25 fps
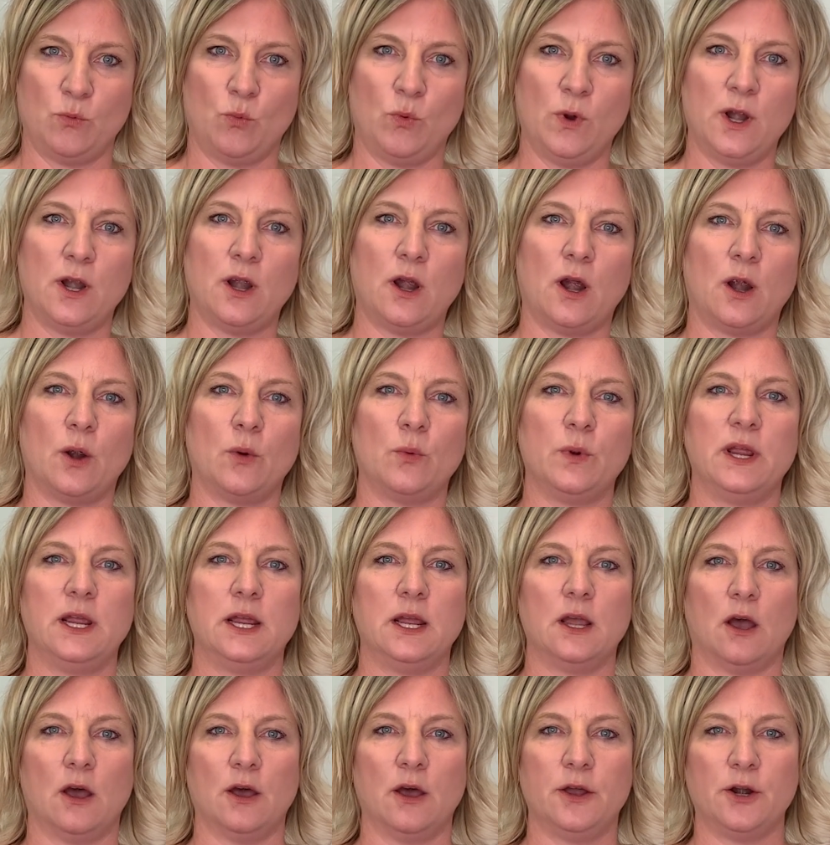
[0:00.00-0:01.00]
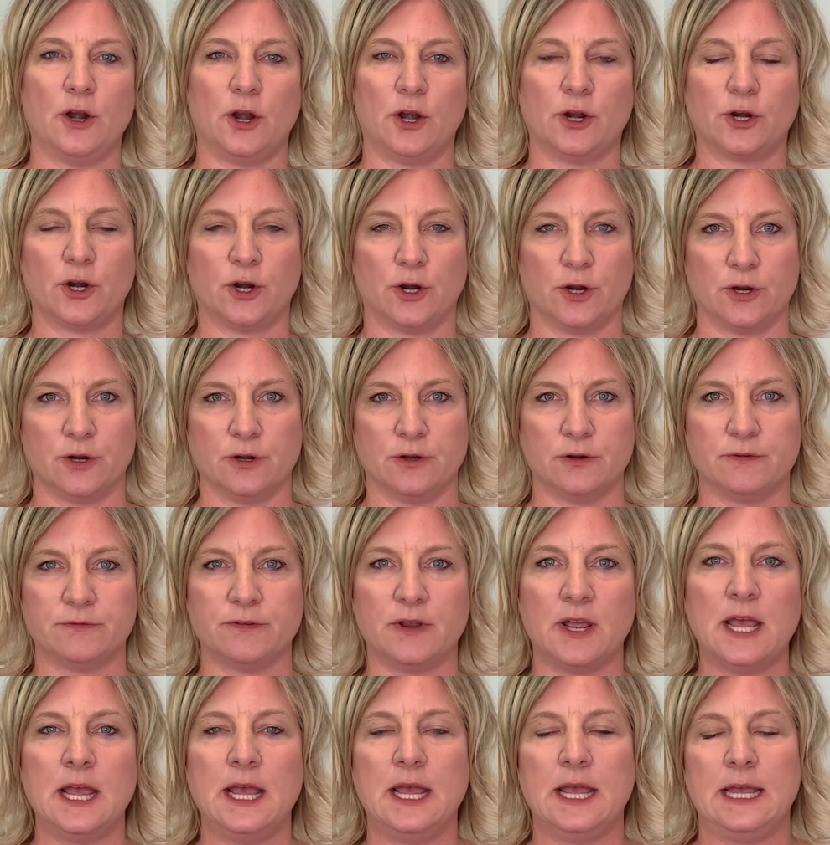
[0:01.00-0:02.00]
Where are we on our curve
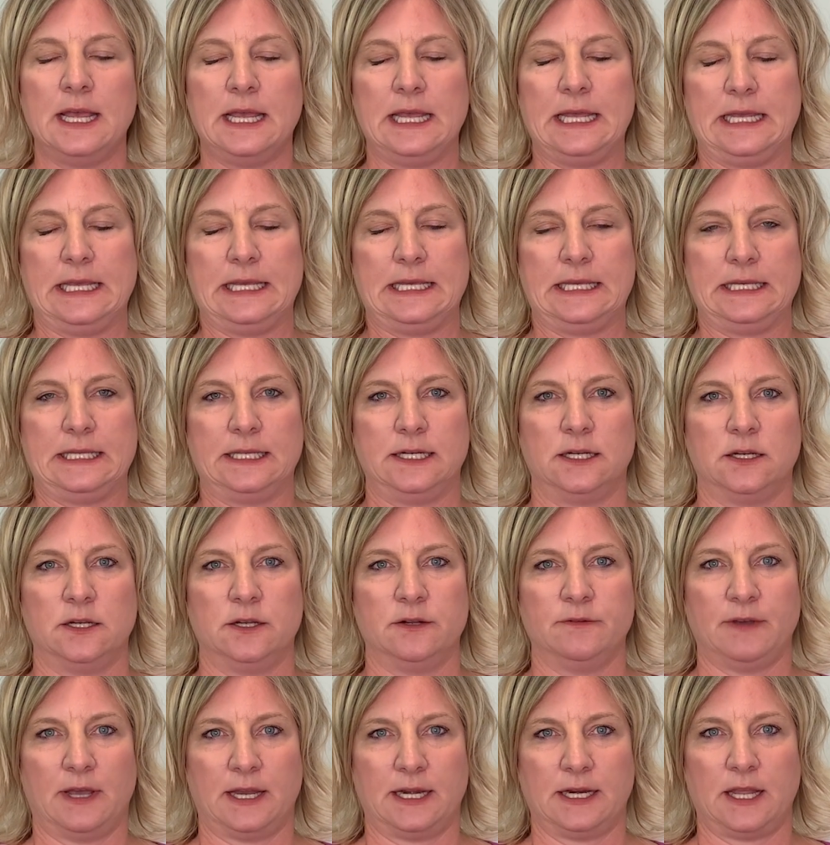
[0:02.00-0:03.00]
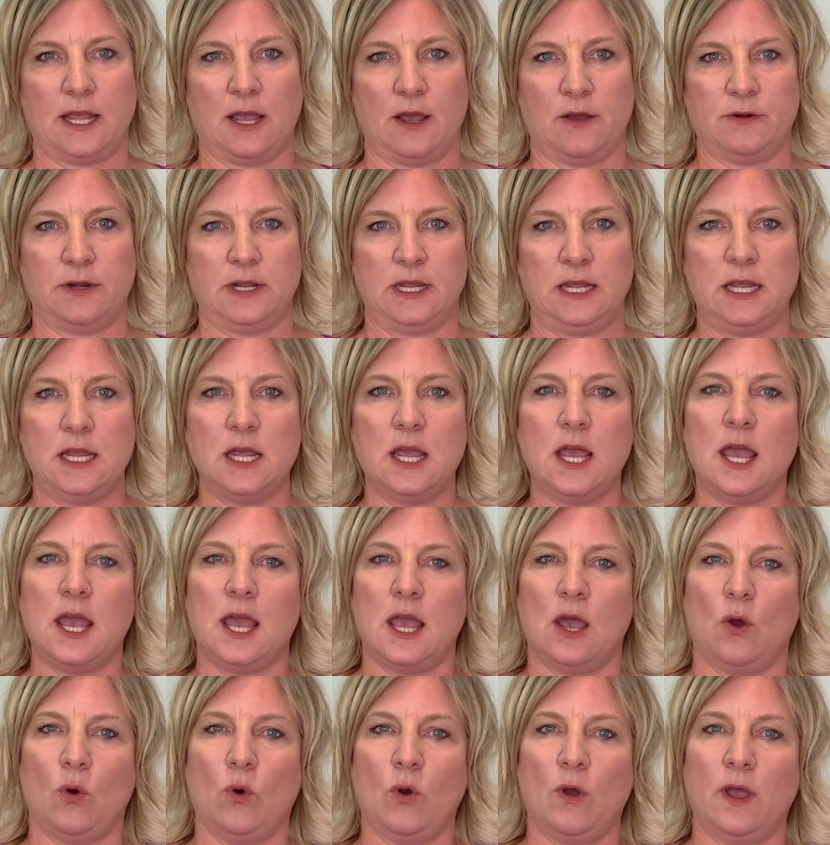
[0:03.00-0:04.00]
in Nevada County
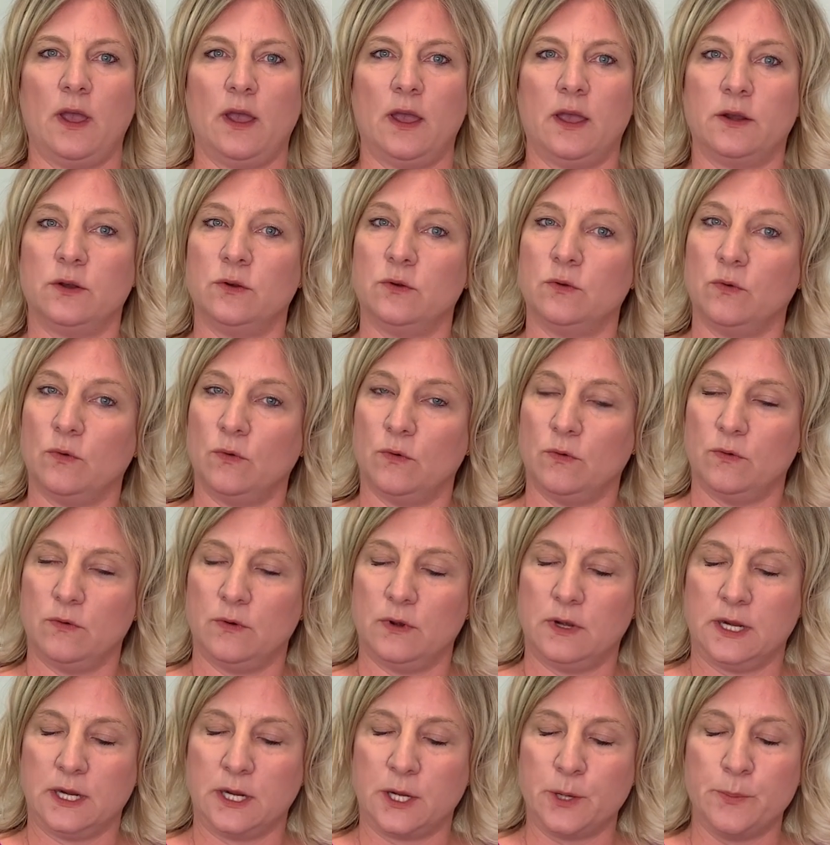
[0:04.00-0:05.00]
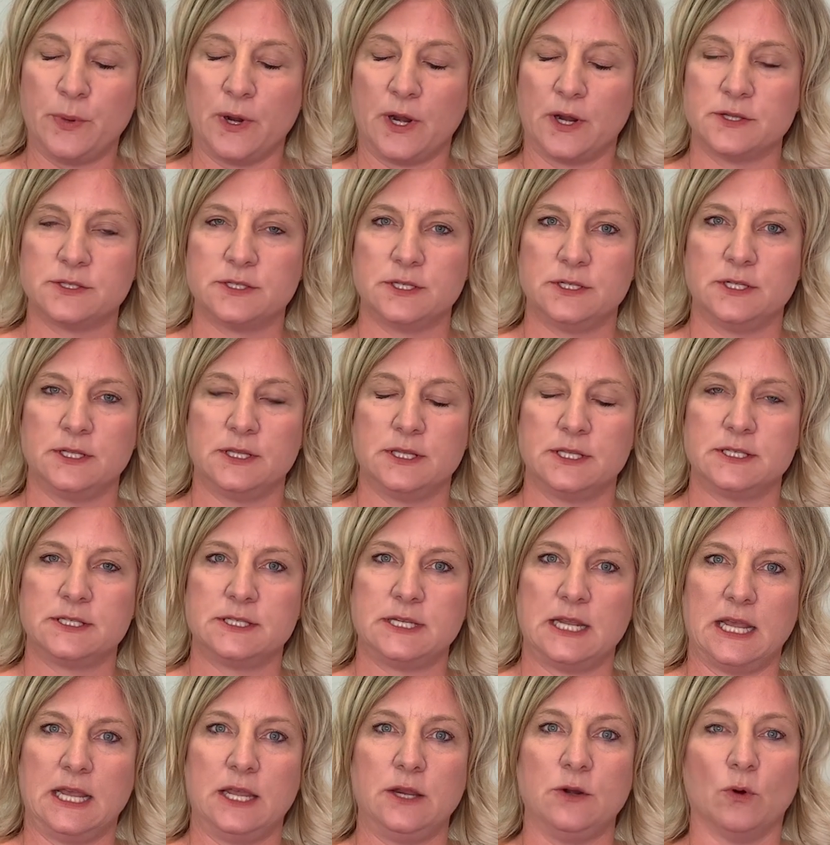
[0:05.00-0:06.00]
when in comparison to the
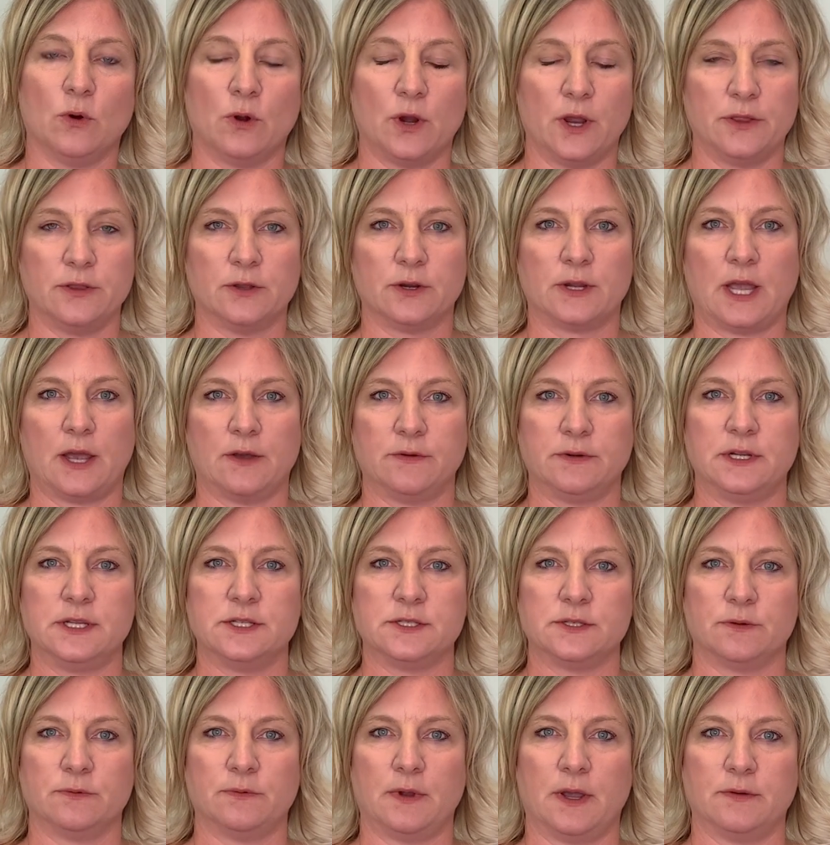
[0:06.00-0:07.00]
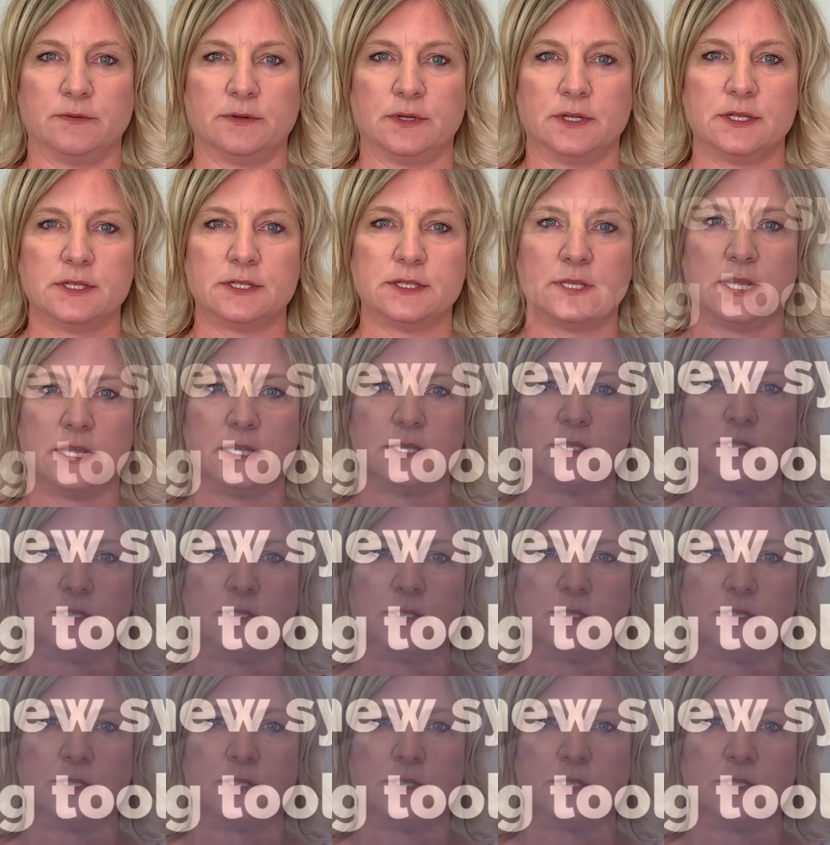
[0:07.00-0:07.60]
state or other counties around us?